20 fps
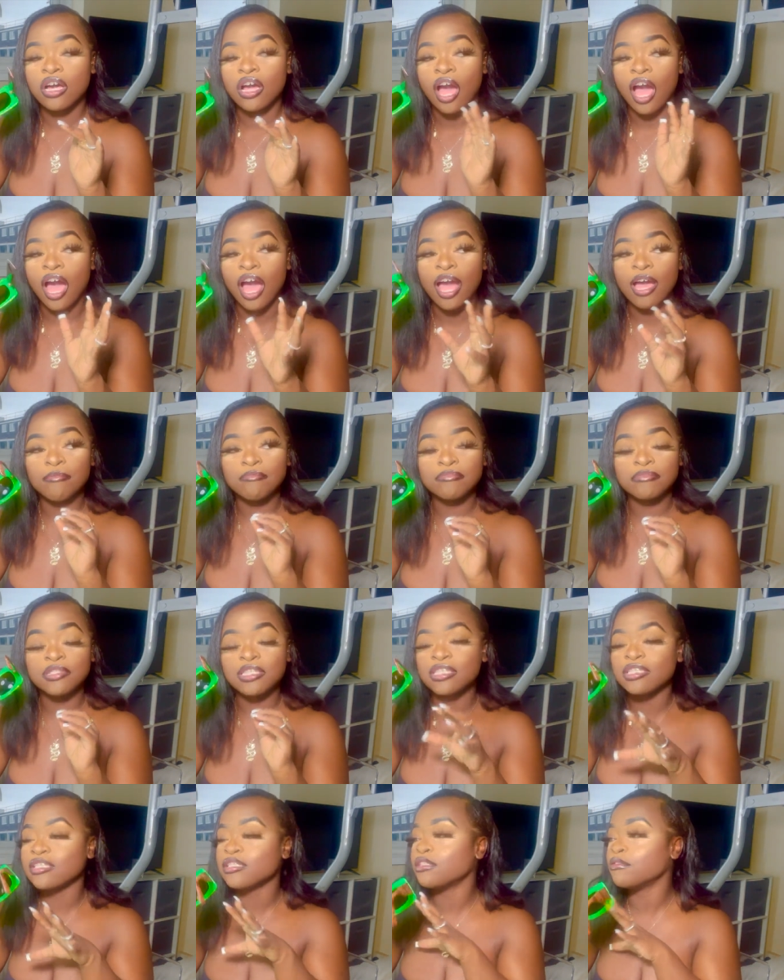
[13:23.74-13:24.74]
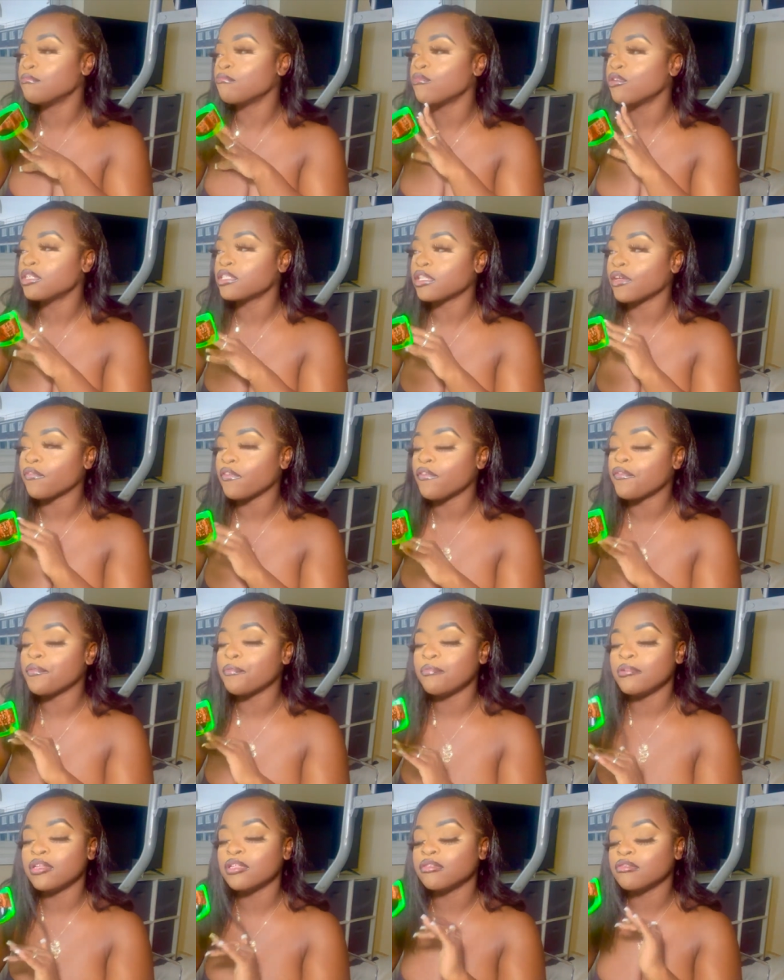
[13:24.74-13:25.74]
hype. These are the most I've ever
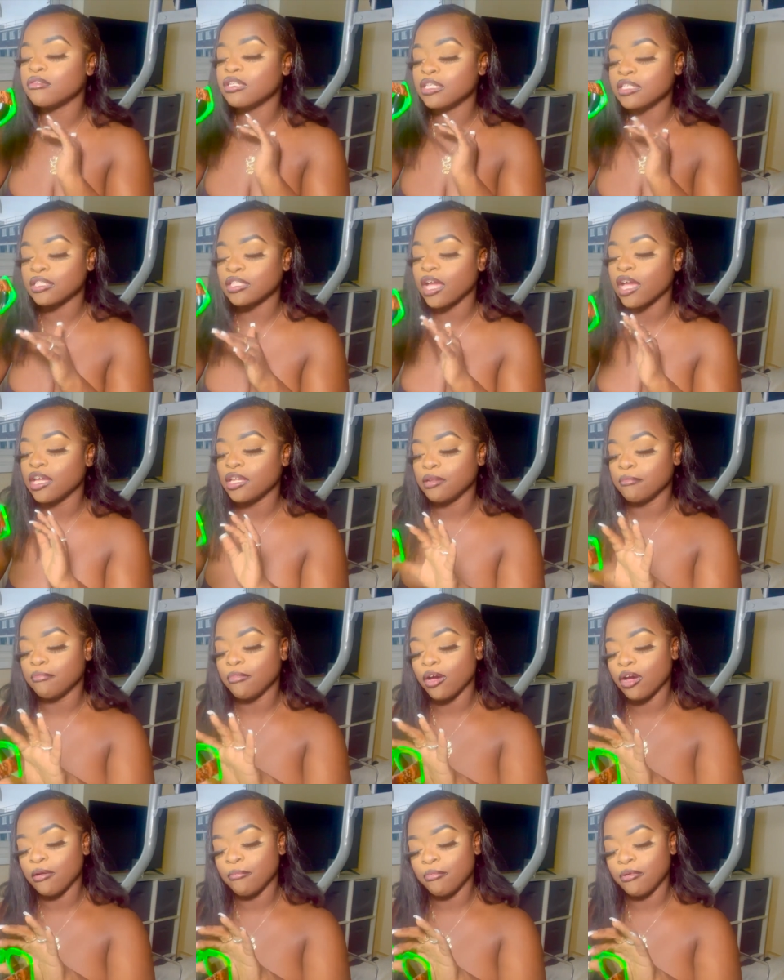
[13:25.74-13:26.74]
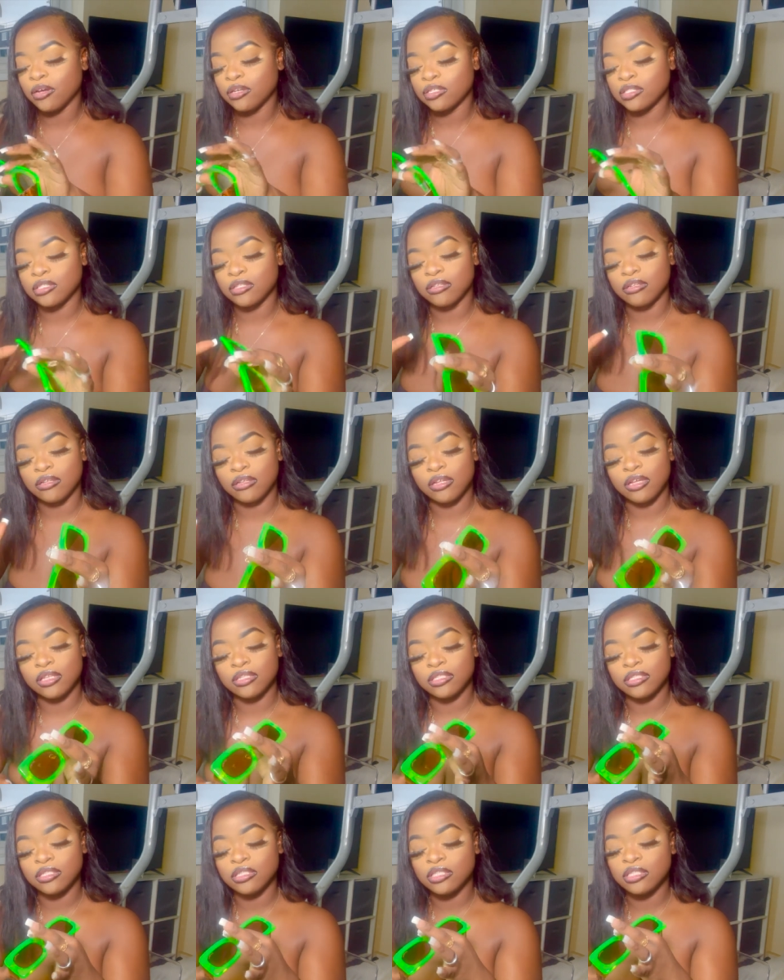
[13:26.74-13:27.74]
been excited about about
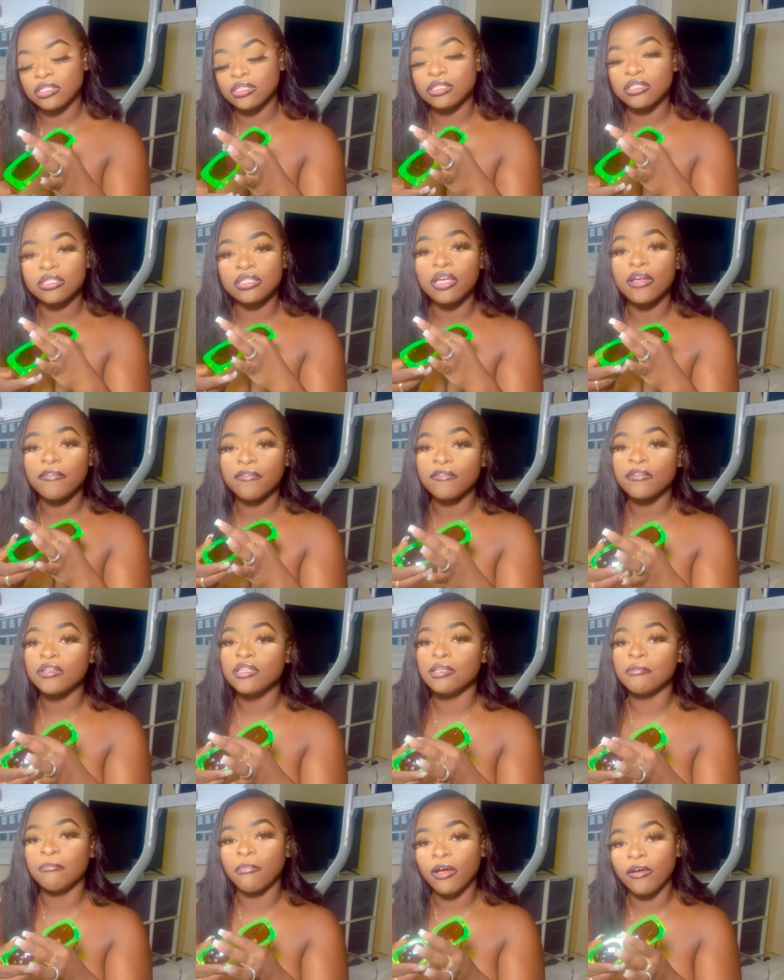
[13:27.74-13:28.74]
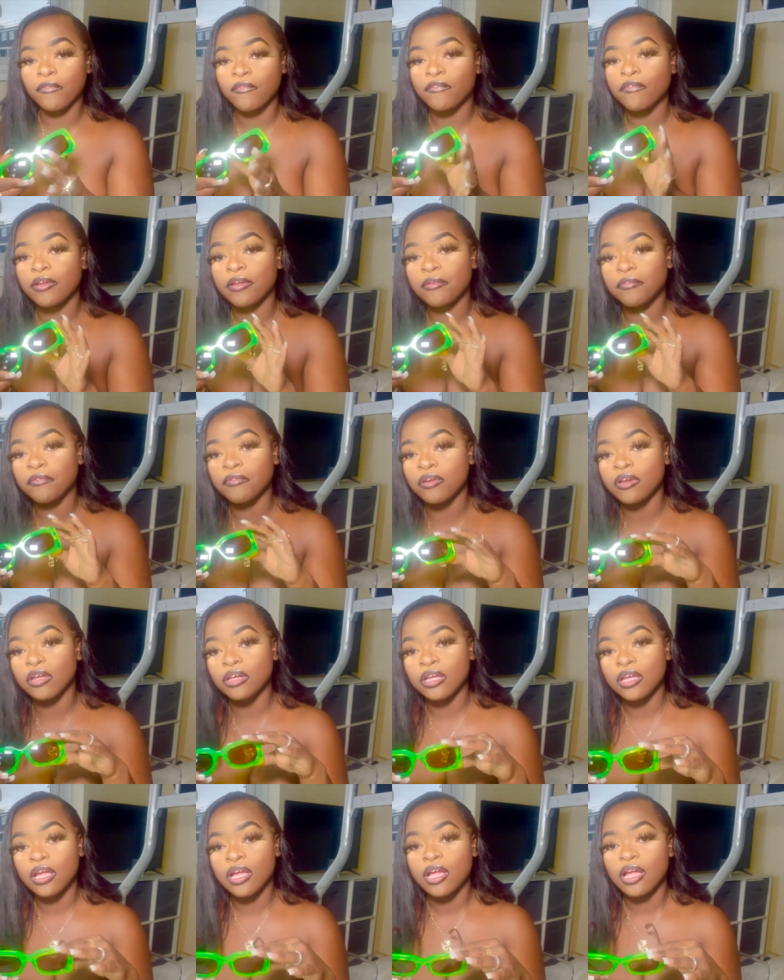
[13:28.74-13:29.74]
sunglasses. These are definitely my favorite.
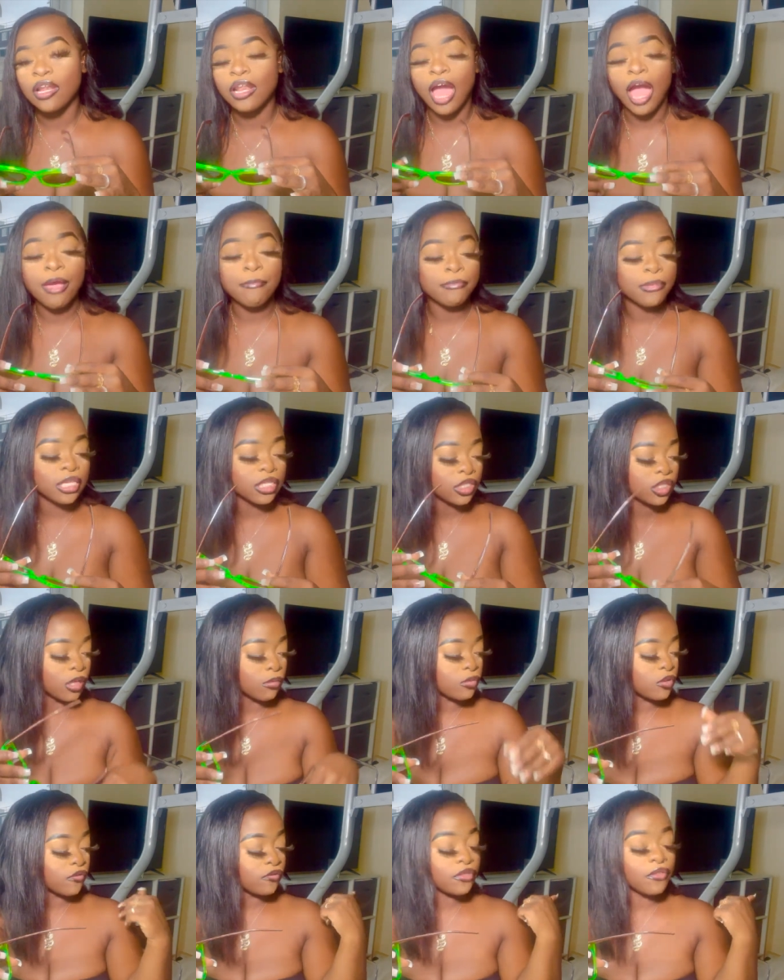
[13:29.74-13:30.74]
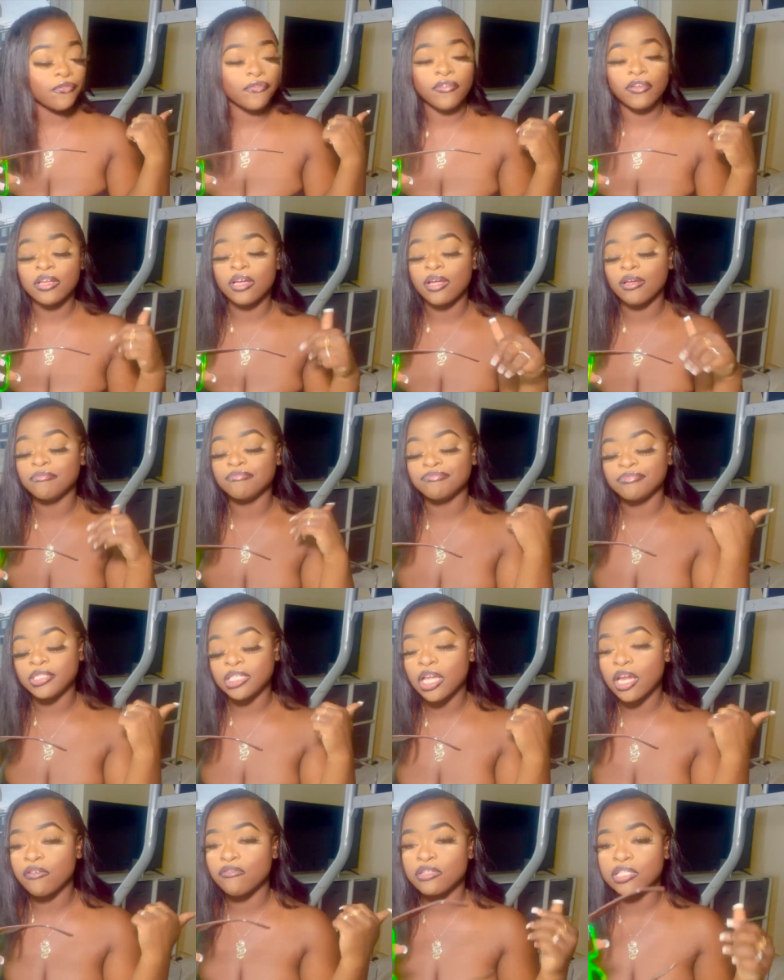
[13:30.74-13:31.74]
Like, I mean, in terms of the um,
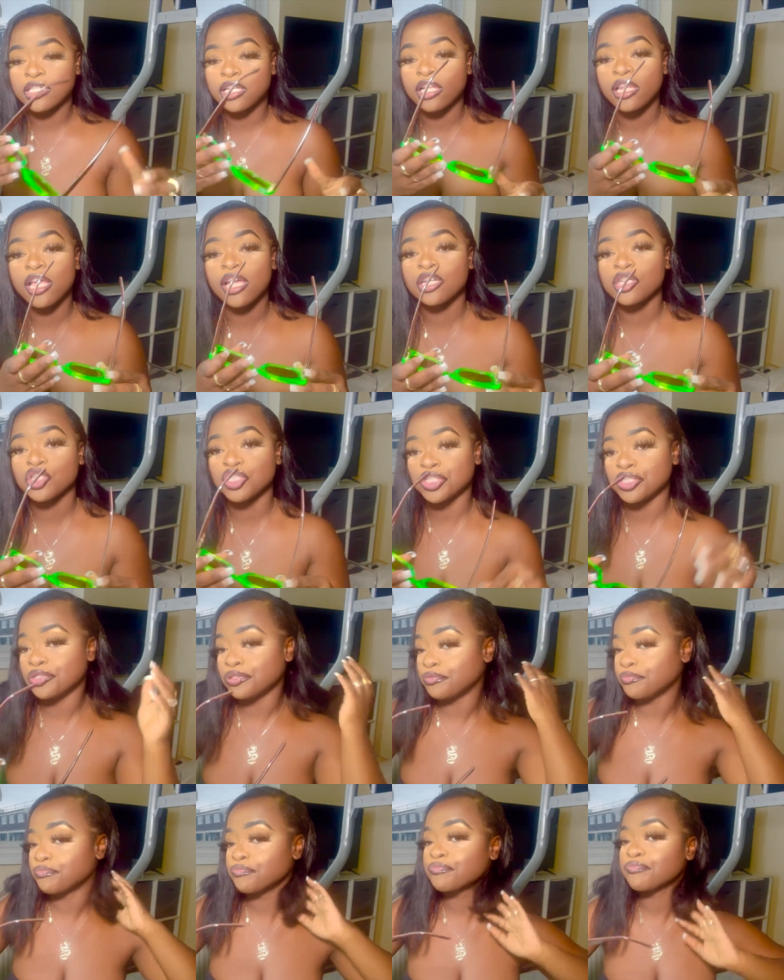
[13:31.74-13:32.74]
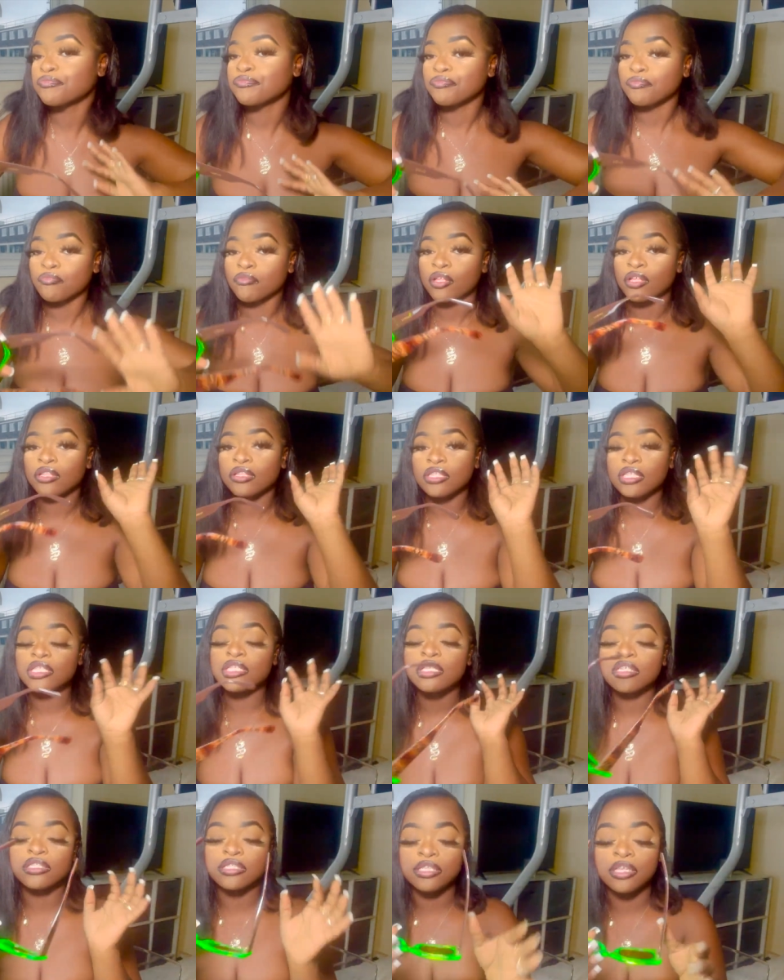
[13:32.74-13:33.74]
De'arra's collection
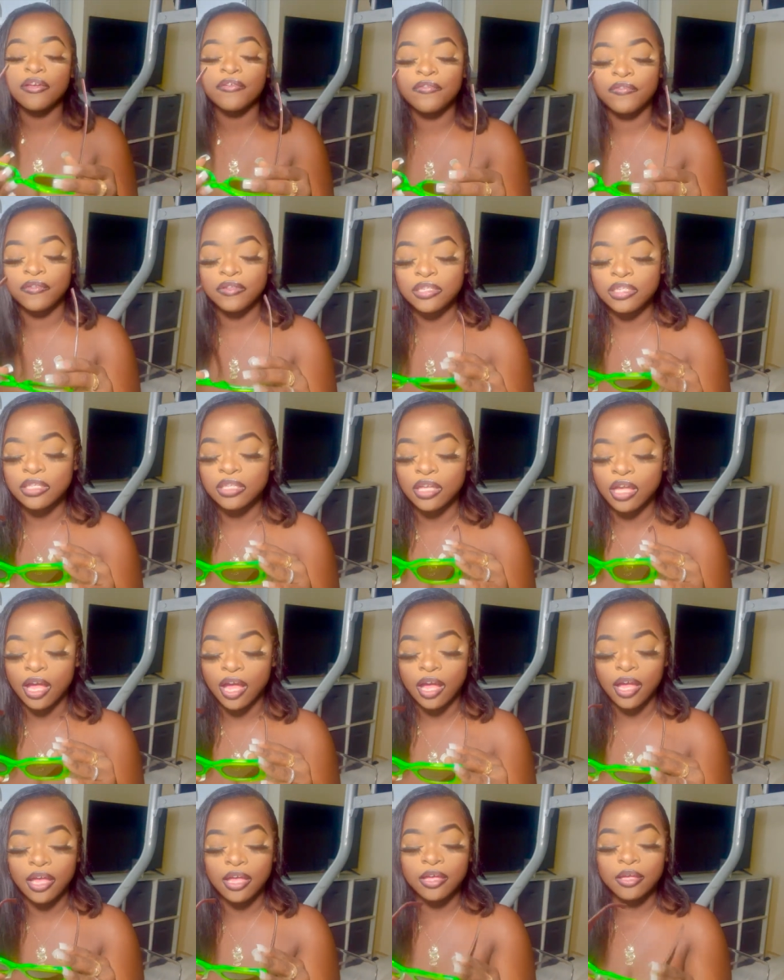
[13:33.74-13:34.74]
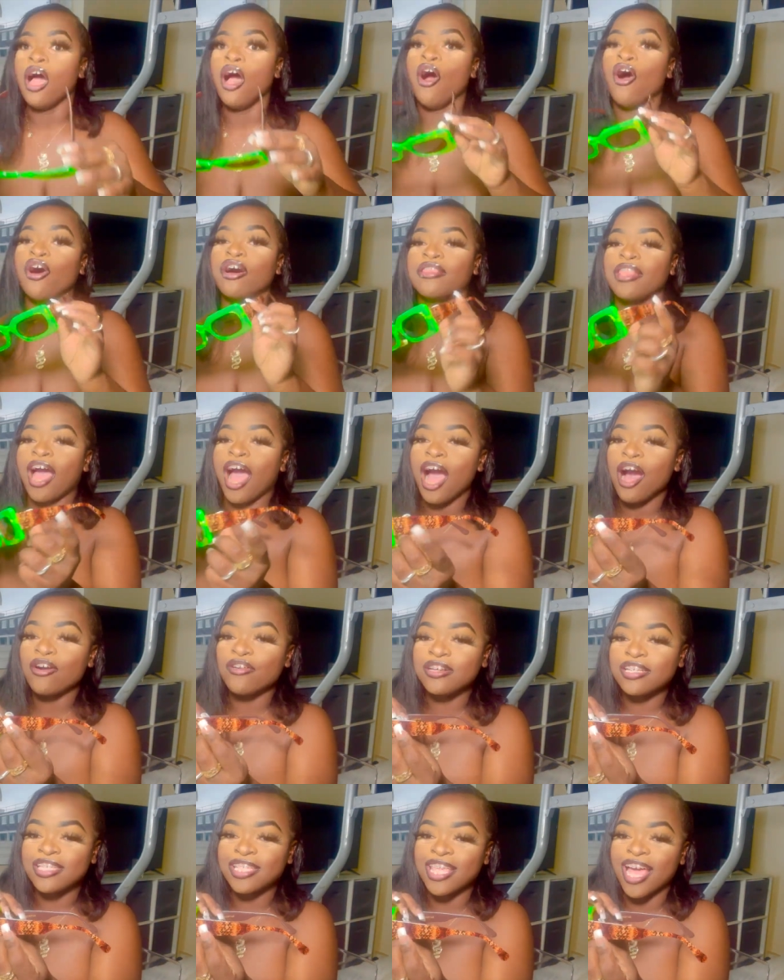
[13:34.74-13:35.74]
these are definitely high on the
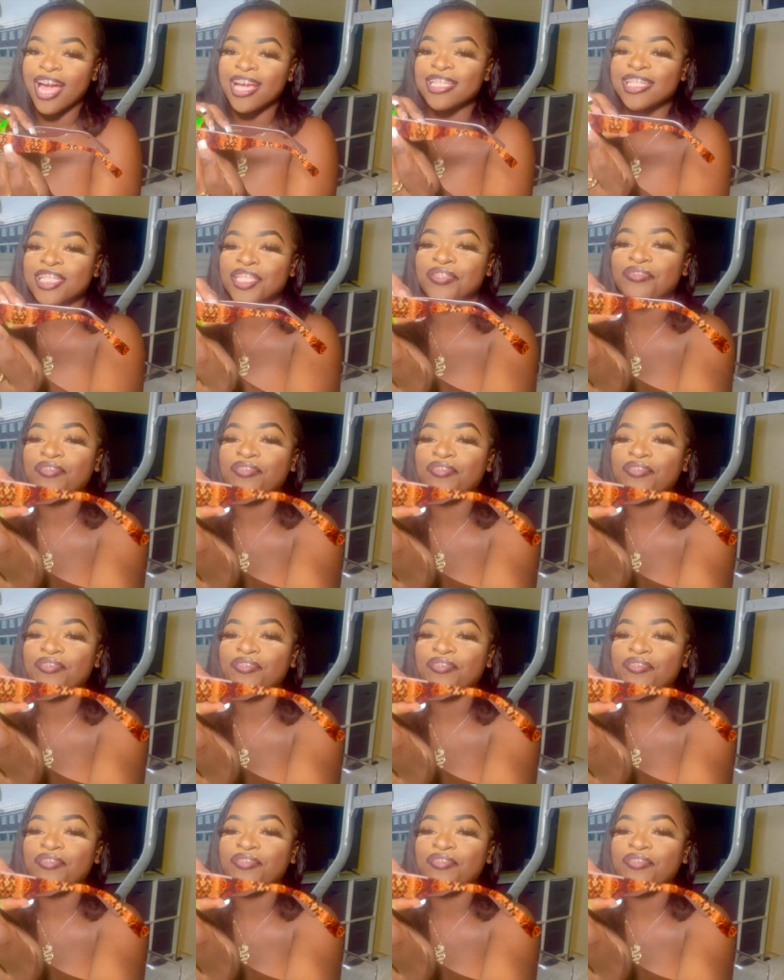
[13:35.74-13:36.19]
outer side is